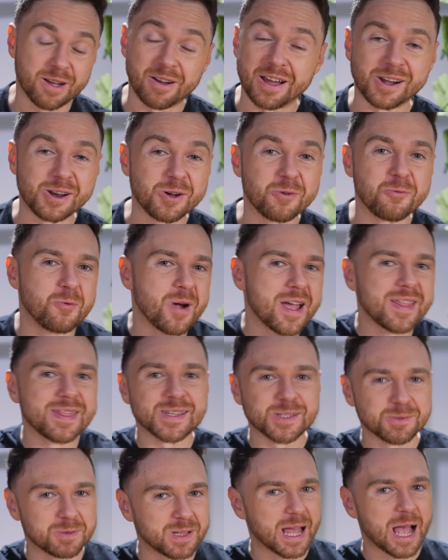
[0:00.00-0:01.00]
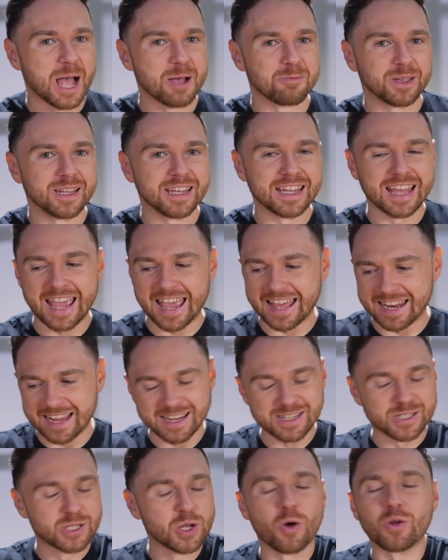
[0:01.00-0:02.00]
Now, I don't know when this will happen, and
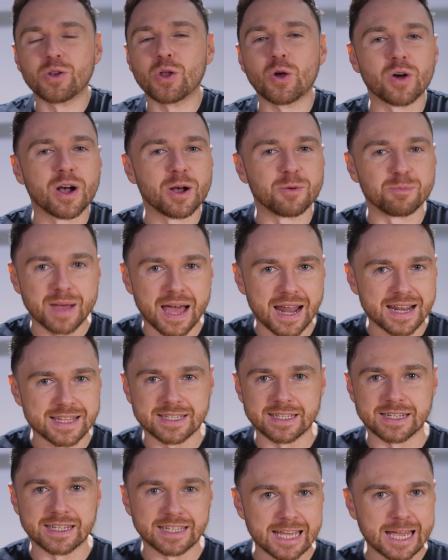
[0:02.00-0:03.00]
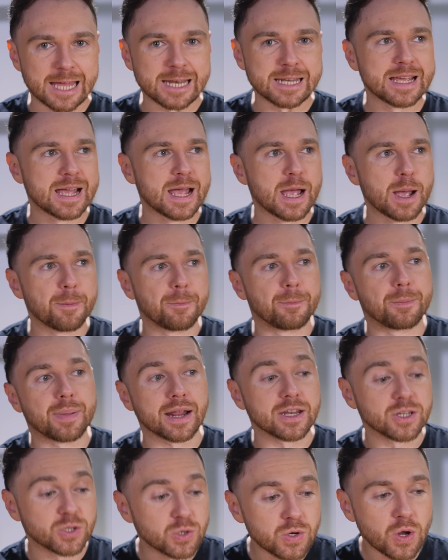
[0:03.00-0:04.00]
I don't know how bad it's gonna get, but
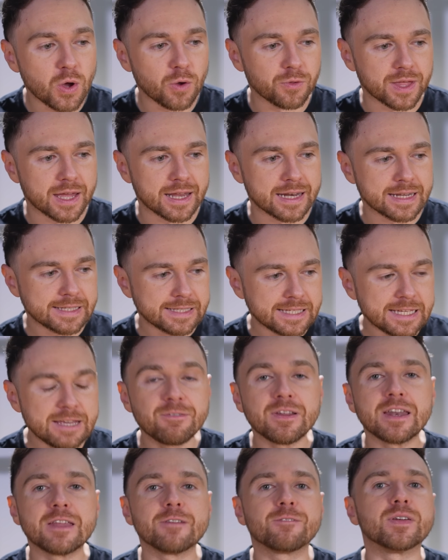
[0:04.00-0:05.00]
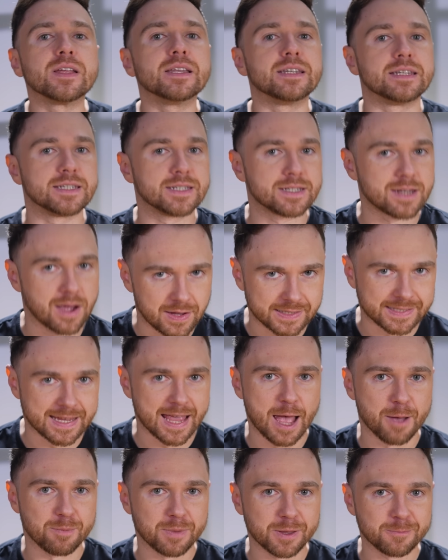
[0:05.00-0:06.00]
I do know that even if it does
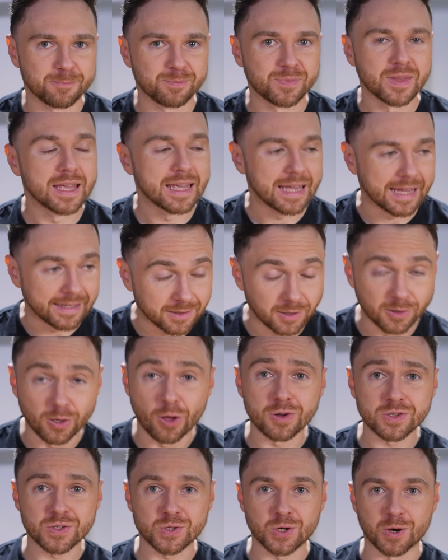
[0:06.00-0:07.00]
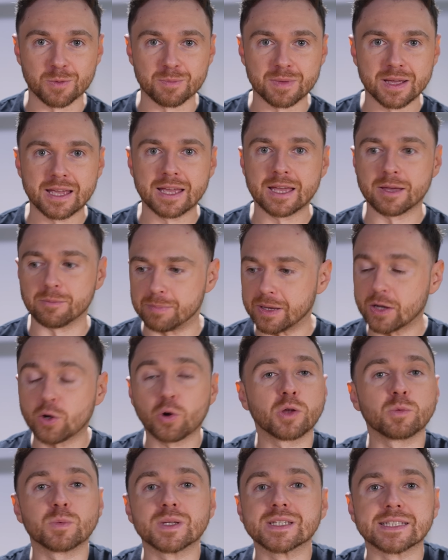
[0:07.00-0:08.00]
happen, in the long term,
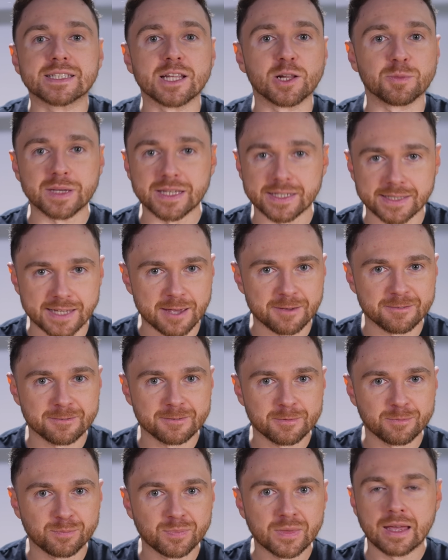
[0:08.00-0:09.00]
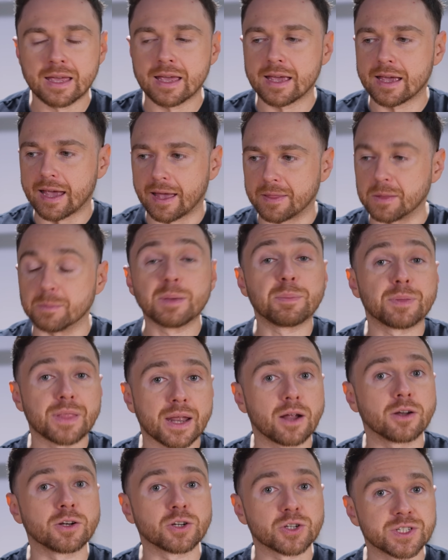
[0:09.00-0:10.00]
Bitcoin will still be safe. And the people
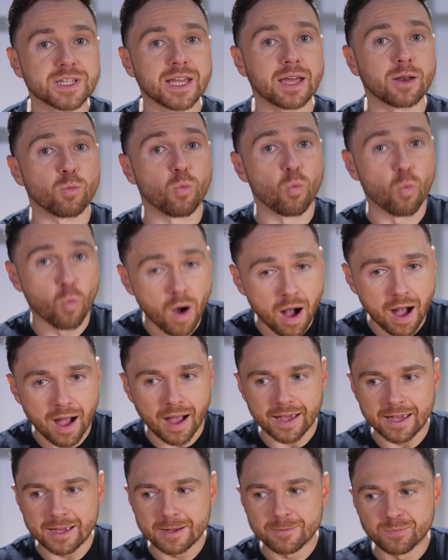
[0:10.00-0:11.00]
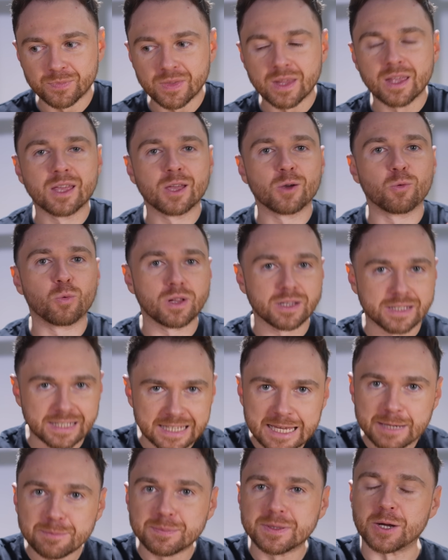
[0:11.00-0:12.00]
that understand why will
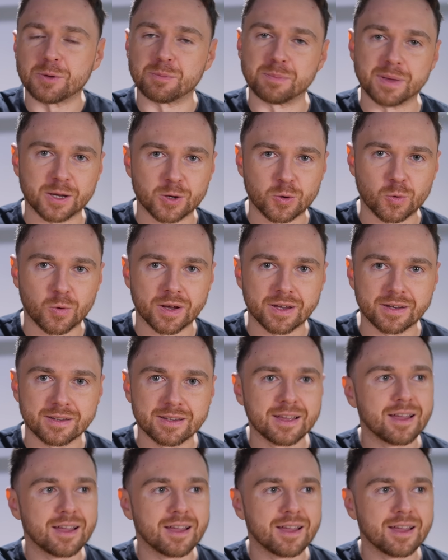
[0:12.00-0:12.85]
keep their Bitcoin.